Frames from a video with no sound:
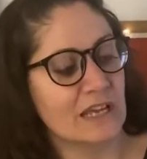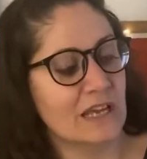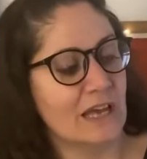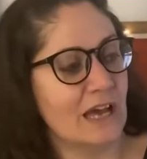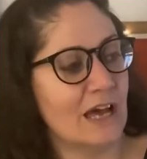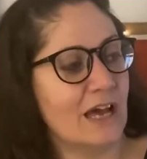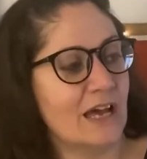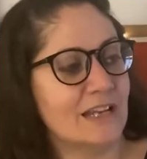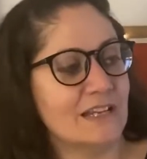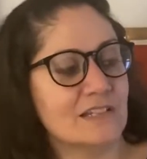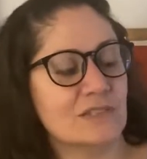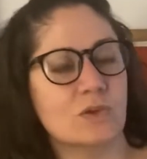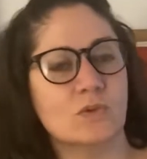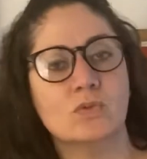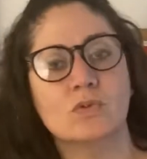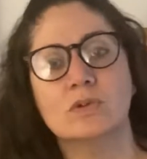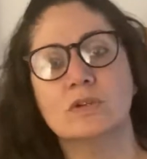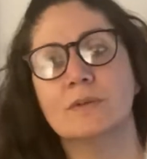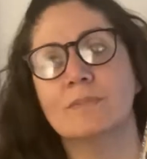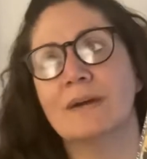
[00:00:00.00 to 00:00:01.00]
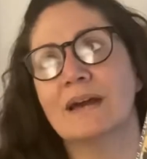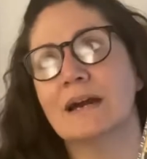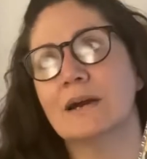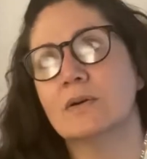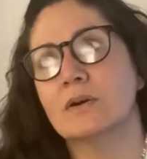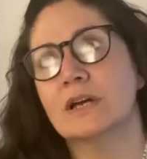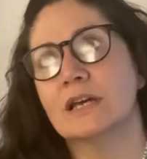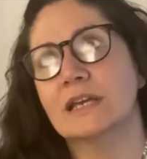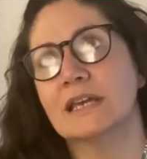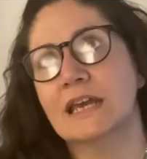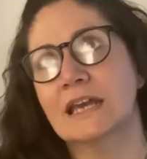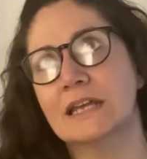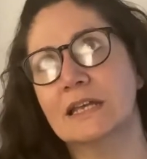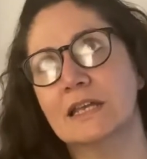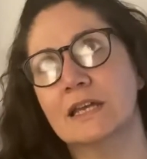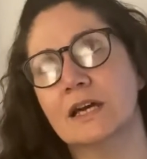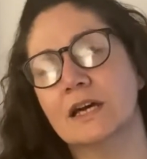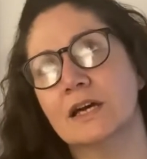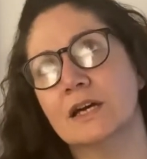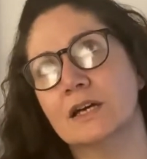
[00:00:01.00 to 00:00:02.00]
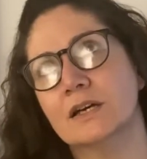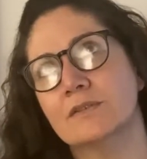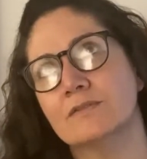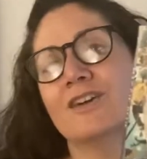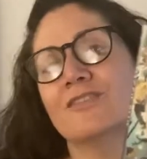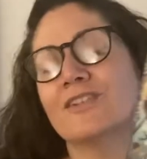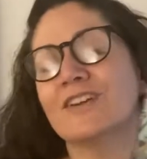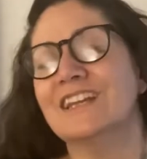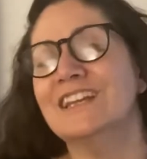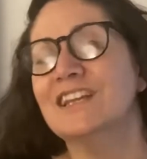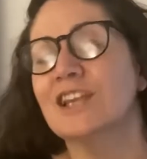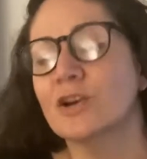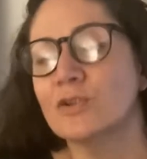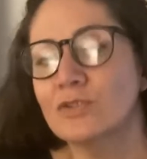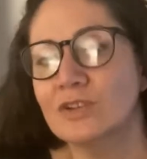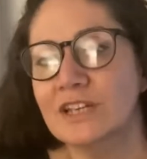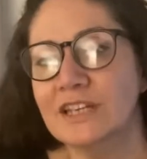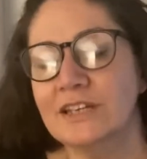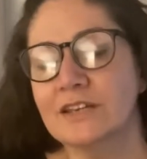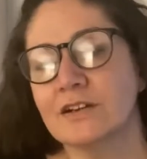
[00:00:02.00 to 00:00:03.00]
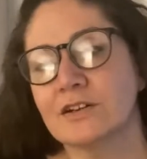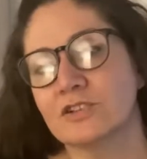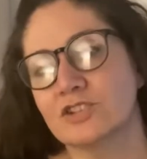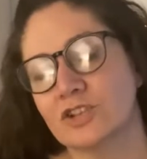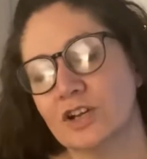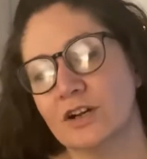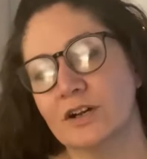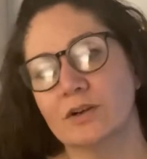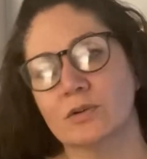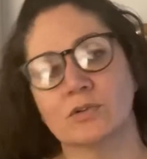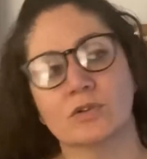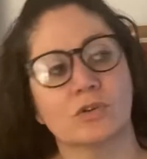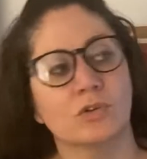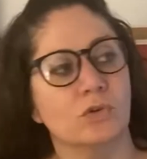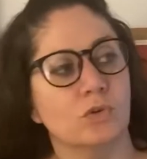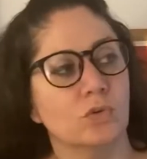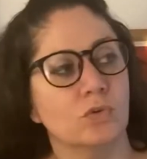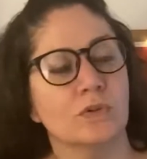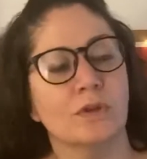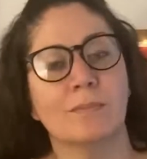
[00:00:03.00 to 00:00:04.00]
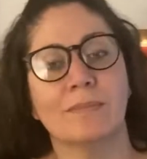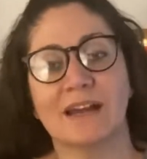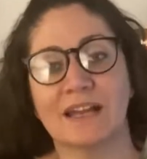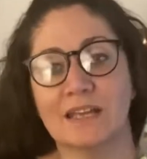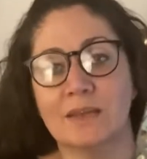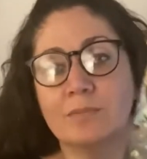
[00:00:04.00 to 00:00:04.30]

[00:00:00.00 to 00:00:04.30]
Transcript: And it's all about, again, a very lonely young child called Maggie